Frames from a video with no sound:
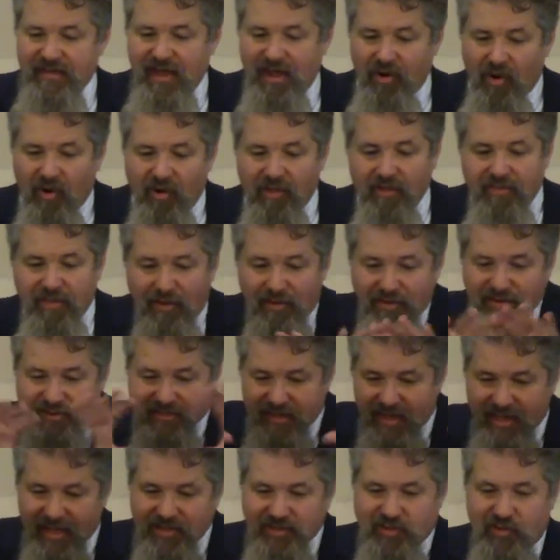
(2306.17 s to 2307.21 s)
And all of
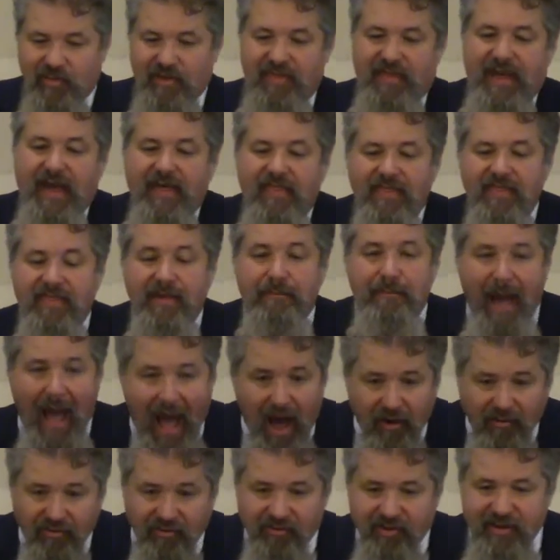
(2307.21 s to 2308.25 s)
those things are within the
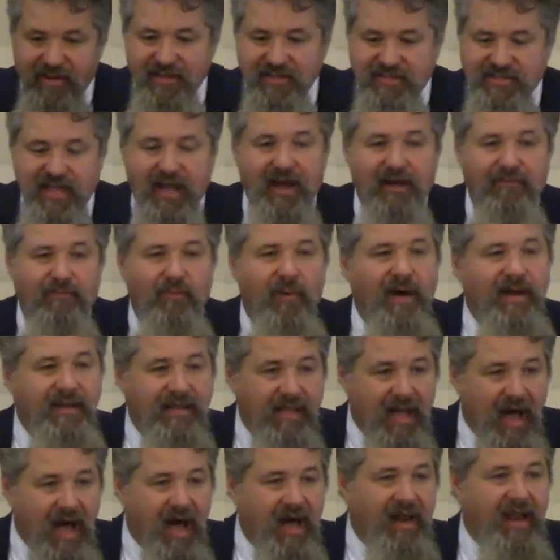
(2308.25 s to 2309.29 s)
boundaries of
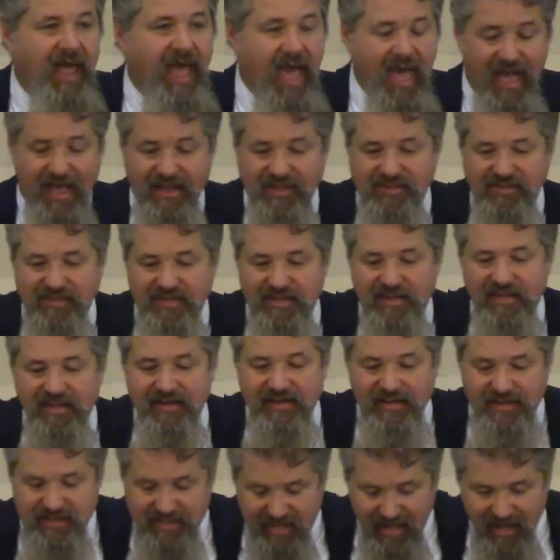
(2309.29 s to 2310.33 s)
what God has
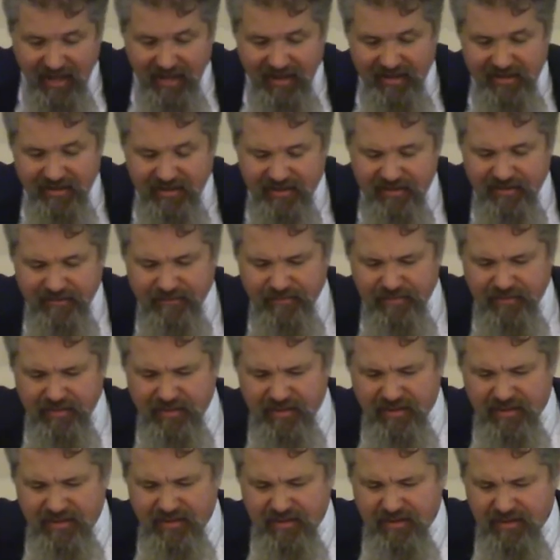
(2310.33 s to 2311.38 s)
designed.
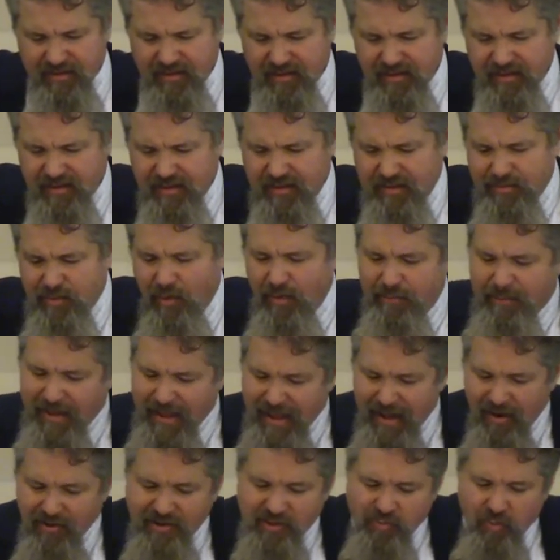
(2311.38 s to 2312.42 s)
But what
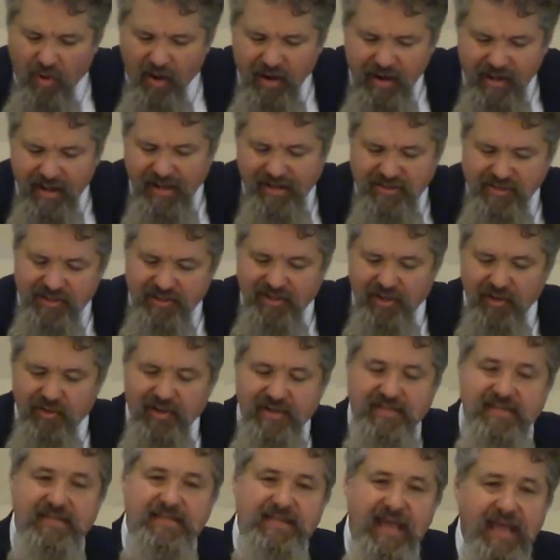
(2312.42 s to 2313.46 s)
Peter is wanting us to
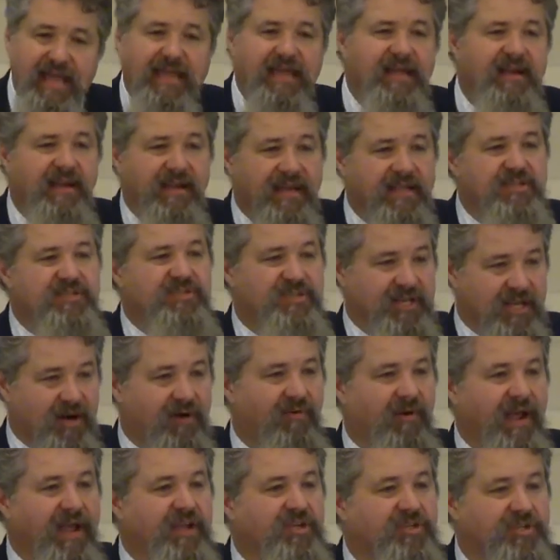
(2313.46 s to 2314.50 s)
do is to take into
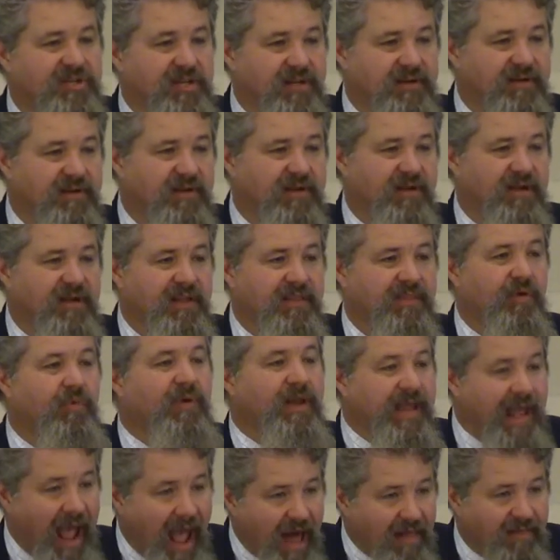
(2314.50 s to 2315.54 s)
consideration the
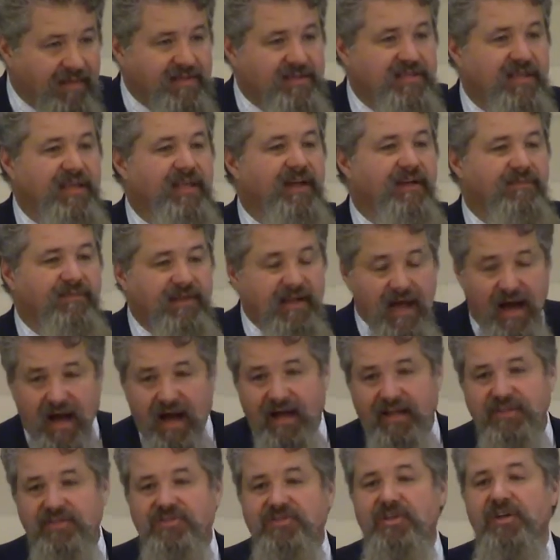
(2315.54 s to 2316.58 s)
reality of
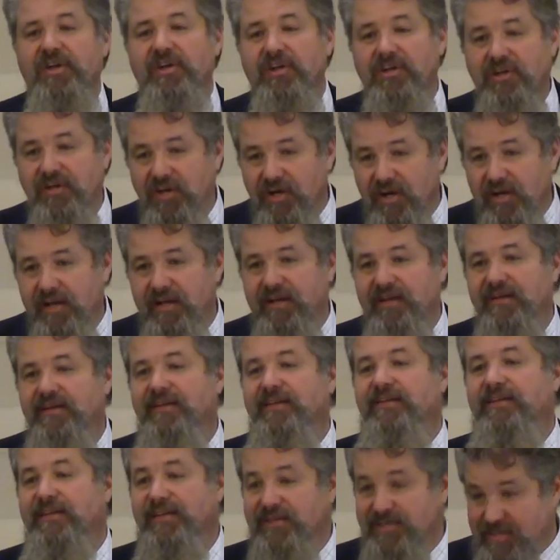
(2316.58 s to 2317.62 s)
God's good
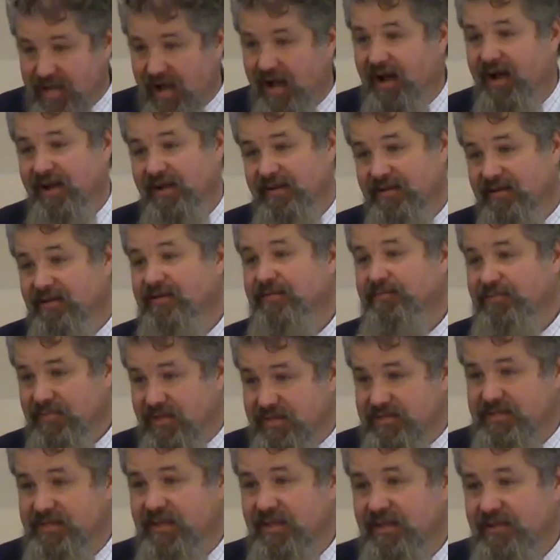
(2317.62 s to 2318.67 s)
design.
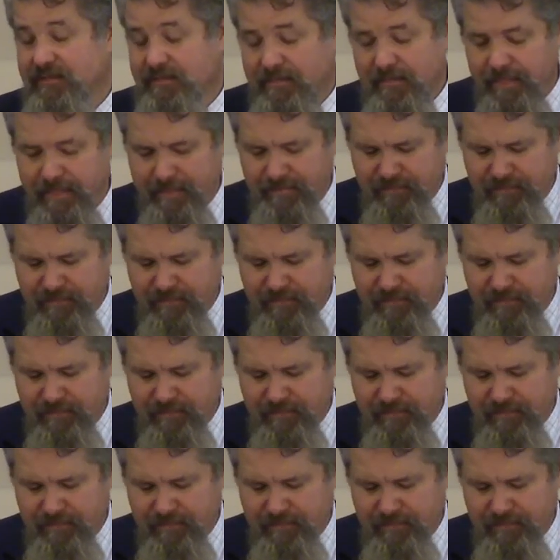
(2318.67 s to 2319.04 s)
Do you see?